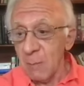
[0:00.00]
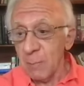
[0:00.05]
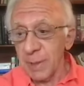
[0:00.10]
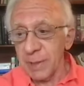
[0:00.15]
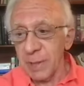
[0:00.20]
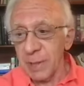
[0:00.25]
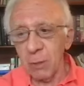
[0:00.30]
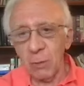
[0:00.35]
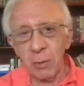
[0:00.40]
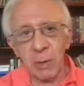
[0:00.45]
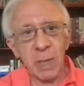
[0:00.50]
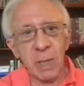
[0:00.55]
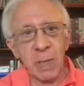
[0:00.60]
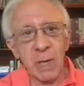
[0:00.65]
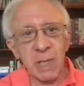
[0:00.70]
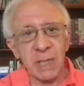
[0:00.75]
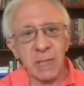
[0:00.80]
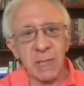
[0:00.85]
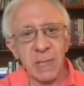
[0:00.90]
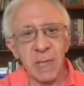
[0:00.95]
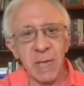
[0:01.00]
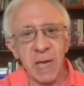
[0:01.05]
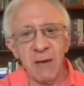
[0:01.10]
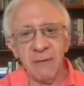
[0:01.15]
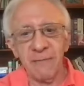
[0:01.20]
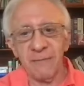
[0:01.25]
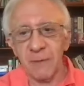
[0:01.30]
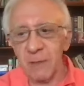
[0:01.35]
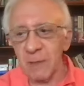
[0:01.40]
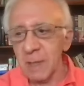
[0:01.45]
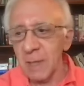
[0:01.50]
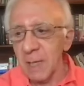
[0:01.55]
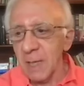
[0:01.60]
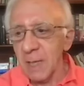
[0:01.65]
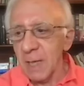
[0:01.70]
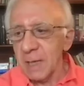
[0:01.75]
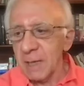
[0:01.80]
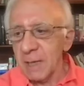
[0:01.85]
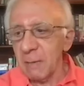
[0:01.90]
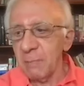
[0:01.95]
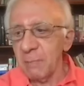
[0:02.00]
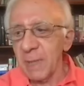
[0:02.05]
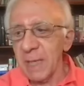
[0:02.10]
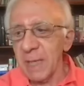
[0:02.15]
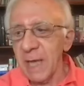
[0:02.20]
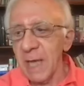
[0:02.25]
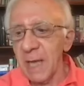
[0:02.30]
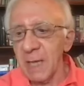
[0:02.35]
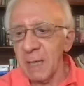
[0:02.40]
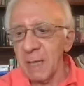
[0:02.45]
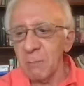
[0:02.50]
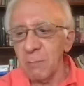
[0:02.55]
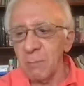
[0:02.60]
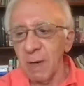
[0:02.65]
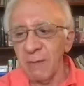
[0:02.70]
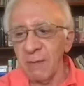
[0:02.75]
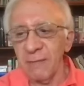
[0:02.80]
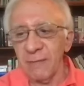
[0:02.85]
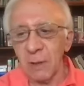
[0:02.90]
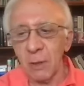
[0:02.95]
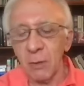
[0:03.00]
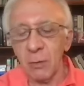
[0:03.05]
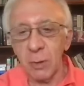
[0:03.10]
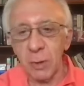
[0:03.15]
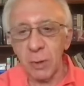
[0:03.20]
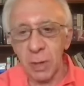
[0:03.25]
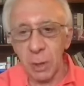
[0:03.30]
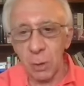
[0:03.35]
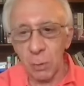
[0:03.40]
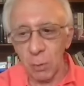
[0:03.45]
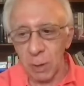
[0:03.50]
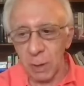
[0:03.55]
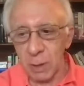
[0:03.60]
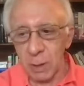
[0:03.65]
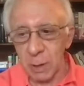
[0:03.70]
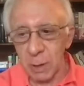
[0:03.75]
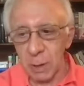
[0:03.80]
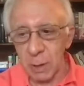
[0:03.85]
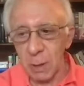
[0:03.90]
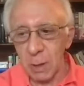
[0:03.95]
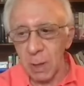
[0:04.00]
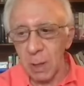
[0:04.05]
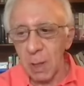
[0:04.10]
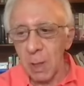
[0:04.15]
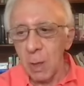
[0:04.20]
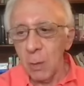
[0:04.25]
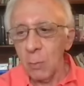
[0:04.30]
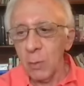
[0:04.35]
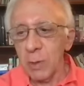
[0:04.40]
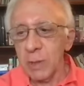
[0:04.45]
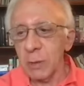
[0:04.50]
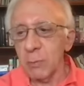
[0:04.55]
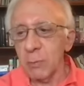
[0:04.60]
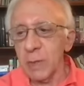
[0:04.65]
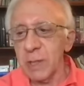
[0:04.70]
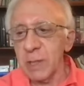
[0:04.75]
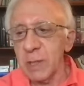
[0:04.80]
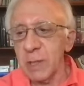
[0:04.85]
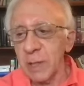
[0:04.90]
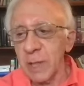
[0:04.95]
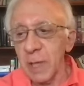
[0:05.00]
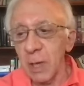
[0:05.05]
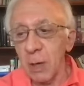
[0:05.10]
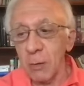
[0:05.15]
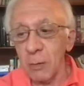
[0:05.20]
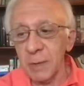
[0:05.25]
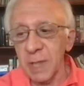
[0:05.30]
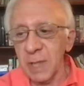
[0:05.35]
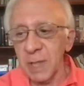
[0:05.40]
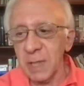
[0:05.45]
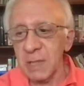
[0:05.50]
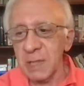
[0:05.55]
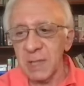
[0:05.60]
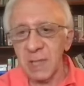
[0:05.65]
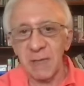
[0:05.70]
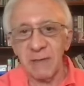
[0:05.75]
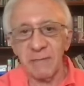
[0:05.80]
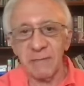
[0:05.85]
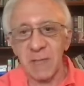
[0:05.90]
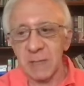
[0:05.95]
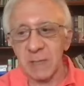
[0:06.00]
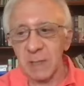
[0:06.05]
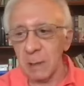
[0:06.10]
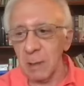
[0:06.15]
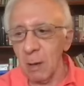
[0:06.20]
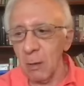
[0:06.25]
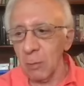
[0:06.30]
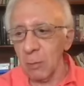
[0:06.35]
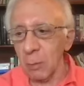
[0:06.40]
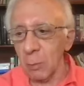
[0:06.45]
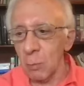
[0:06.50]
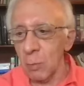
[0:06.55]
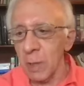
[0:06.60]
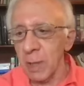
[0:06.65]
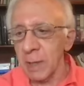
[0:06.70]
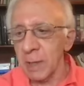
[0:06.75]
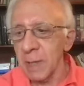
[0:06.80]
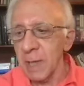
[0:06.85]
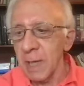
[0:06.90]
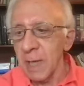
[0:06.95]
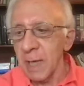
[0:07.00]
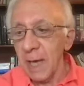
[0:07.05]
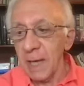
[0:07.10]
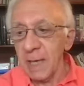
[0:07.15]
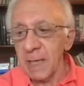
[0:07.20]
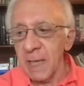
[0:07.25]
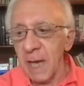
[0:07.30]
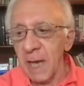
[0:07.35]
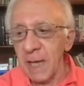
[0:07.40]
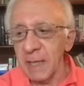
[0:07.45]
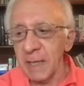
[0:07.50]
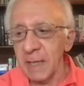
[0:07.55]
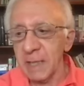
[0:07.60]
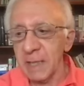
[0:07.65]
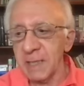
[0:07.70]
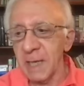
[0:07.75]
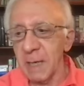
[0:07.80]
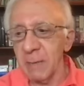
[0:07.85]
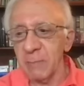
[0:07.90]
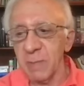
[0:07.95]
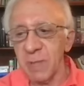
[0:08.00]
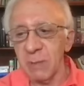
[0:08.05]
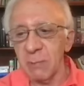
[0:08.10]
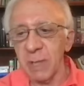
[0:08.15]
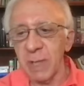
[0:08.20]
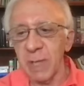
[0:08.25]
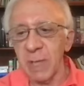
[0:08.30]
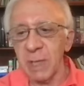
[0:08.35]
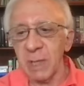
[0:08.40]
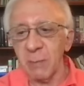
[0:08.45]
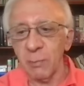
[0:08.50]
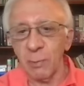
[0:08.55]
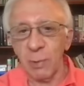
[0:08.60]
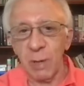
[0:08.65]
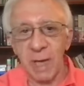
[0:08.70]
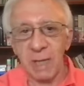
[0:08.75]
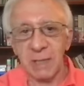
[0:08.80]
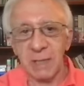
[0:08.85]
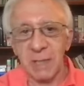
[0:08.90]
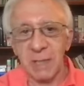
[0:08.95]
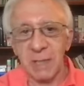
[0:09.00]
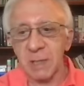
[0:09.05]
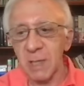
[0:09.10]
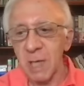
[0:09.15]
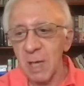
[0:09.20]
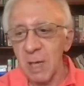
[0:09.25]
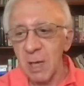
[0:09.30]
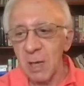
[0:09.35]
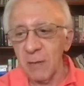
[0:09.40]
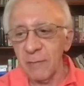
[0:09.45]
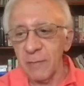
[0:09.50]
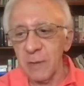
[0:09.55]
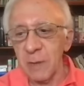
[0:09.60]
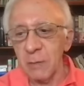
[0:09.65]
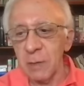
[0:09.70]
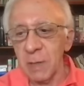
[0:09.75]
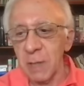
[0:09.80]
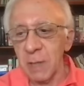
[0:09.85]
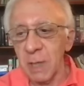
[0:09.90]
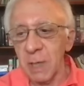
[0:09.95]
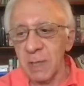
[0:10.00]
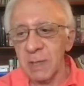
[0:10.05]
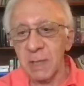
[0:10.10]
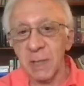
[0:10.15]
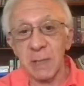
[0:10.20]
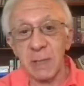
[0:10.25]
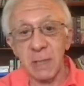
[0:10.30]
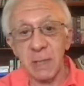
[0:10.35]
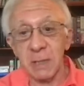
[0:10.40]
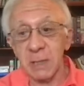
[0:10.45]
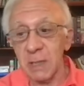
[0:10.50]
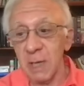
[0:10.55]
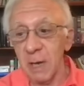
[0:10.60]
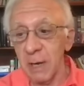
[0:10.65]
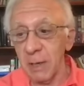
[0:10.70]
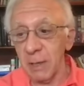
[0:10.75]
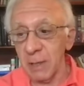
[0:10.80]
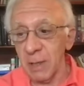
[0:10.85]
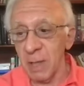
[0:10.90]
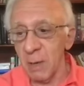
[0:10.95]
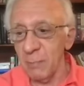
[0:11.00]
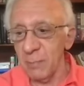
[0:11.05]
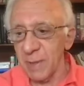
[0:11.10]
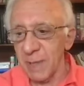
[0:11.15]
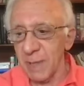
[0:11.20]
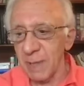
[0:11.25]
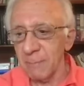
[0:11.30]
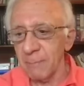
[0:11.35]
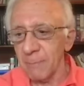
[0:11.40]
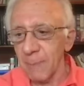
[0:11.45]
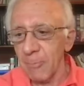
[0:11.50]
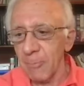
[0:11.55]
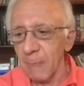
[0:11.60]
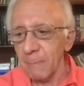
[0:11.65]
But the organizing effort that began in Buffalo, New York, was originally only conceived as a local one and not an attempt to begin the process of unionizing the entire company.